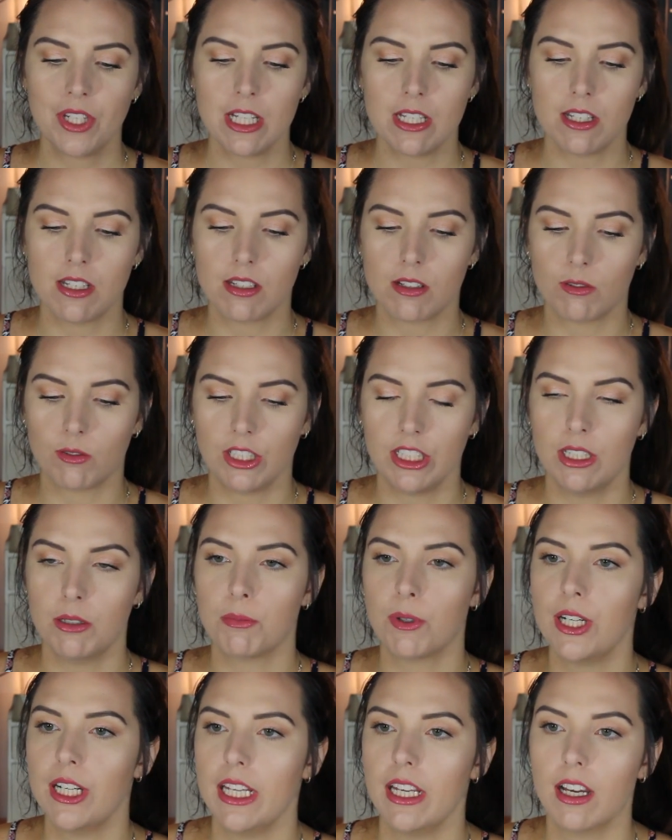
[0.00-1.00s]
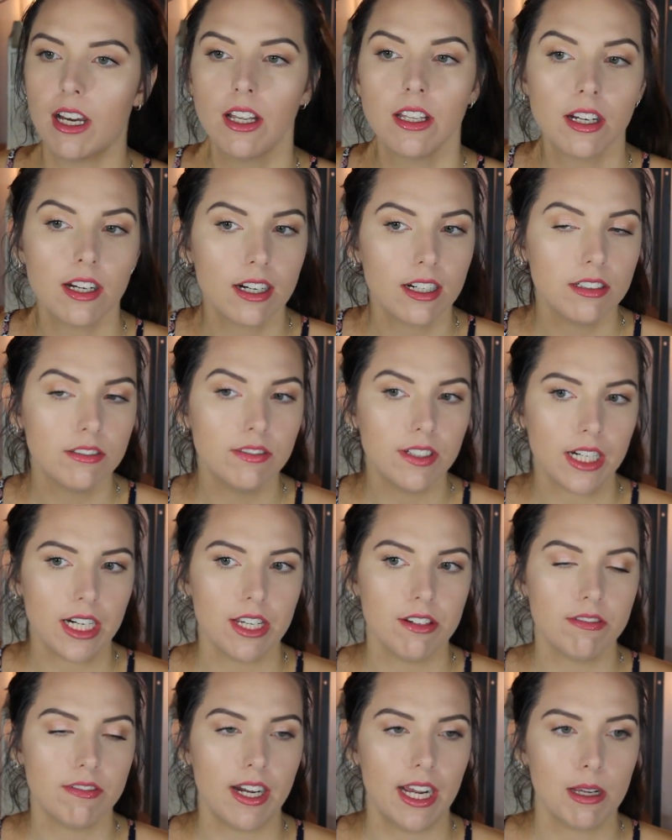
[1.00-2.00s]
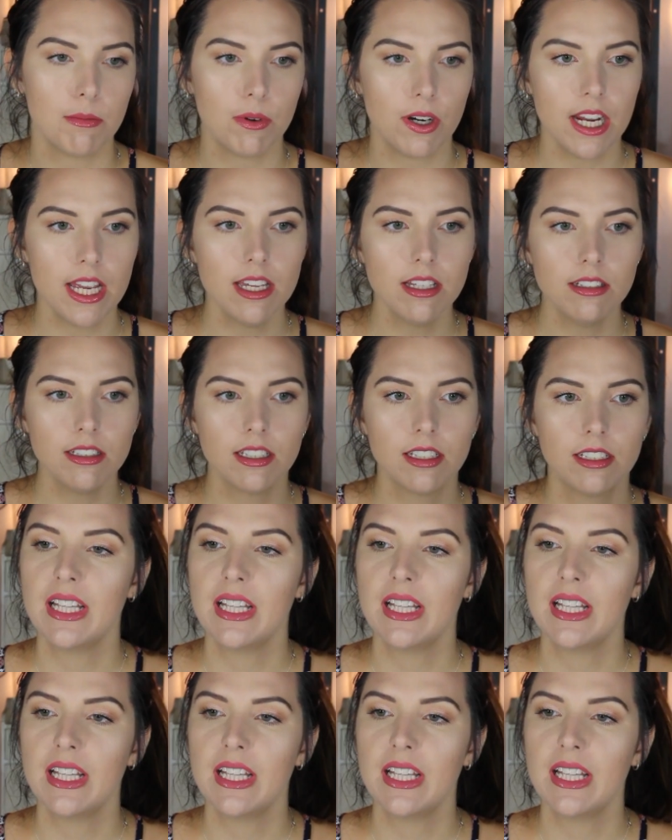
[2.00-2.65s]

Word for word: this is a really pretty color, very vibrant.